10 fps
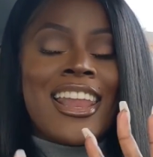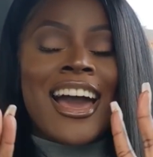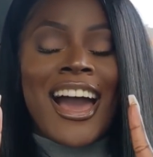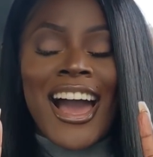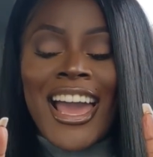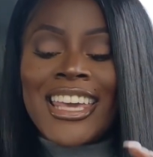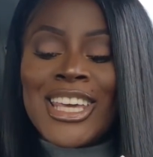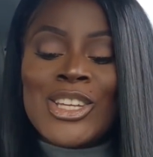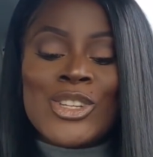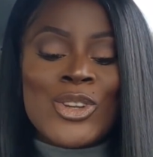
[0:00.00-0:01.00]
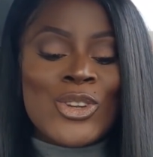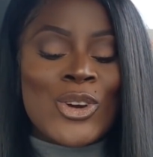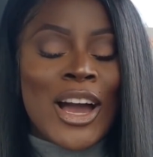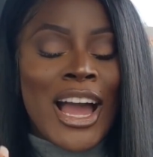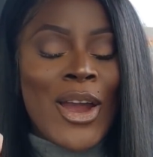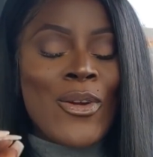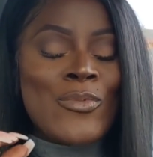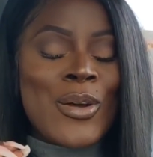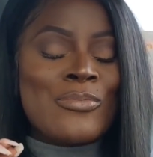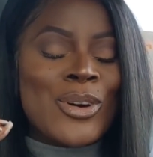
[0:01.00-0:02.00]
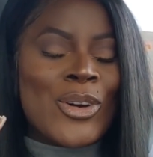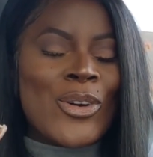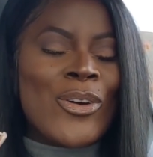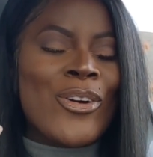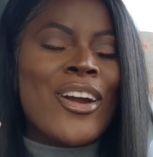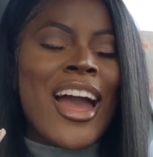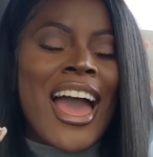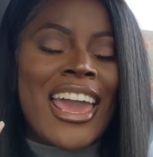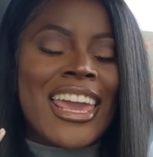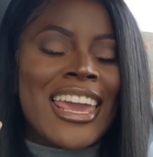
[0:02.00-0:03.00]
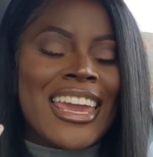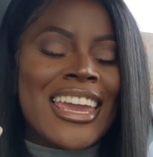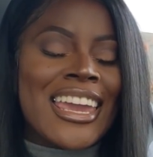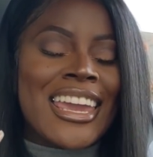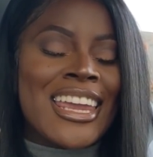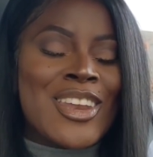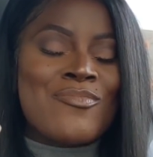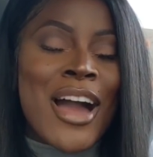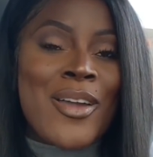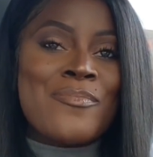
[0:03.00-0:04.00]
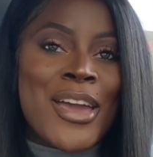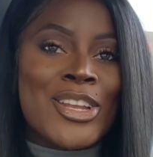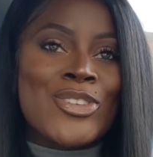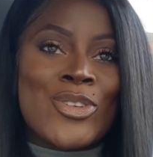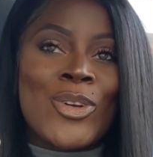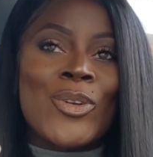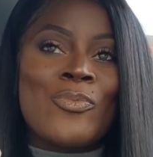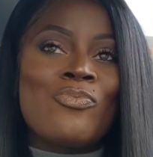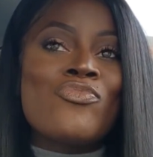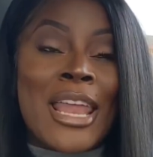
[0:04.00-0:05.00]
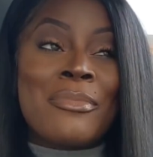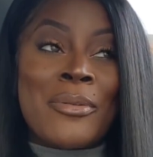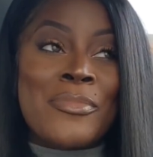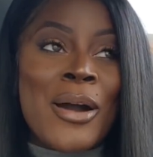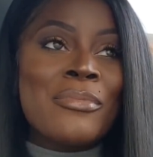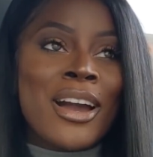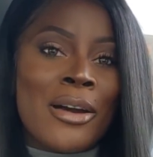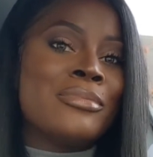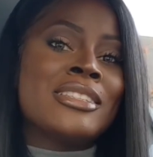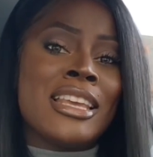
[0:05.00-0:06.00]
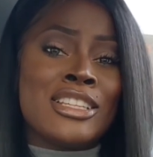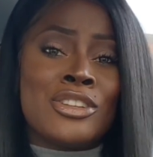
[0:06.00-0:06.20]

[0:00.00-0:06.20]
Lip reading: And I kid you not, I remember crying in my bedroom and my mum comes in.